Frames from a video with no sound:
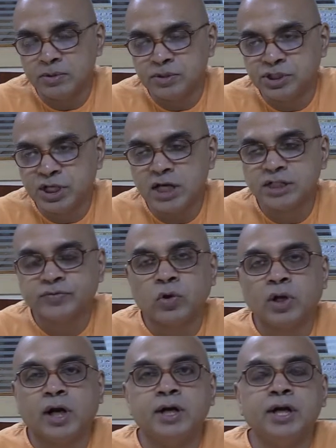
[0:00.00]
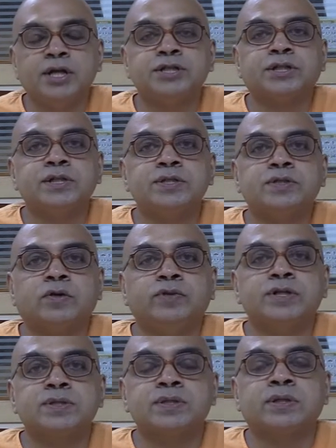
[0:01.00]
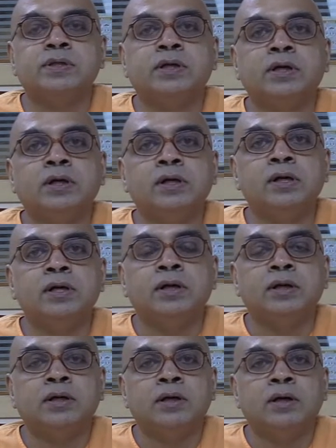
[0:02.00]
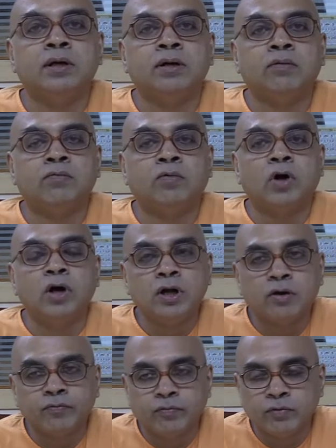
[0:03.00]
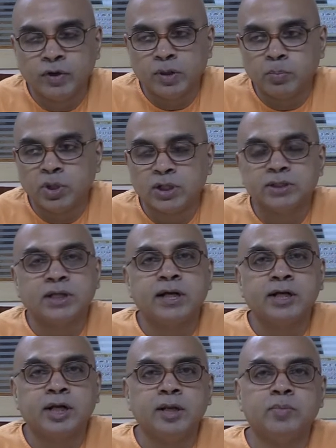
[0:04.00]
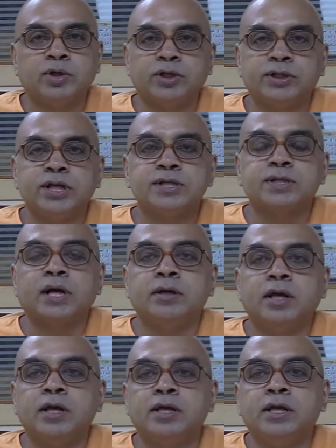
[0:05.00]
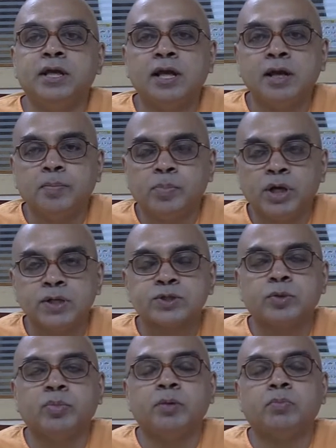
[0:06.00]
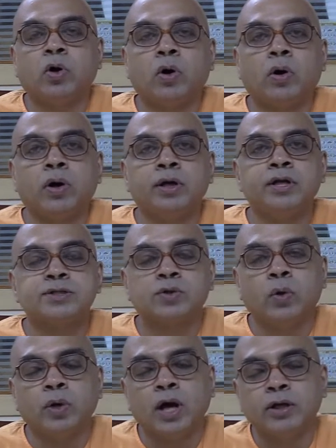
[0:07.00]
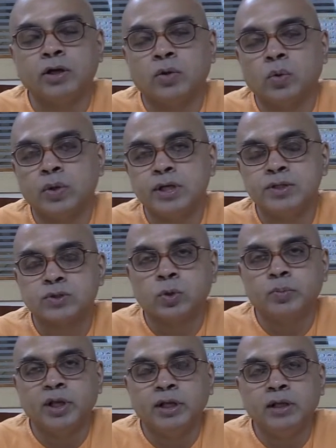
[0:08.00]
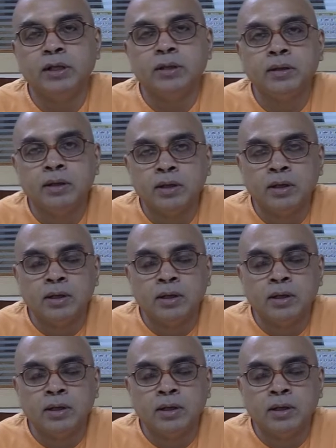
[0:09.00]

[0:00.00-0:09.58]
changeful conditions of this world of birth and rebirth. He appears to be born, is undergoing so many,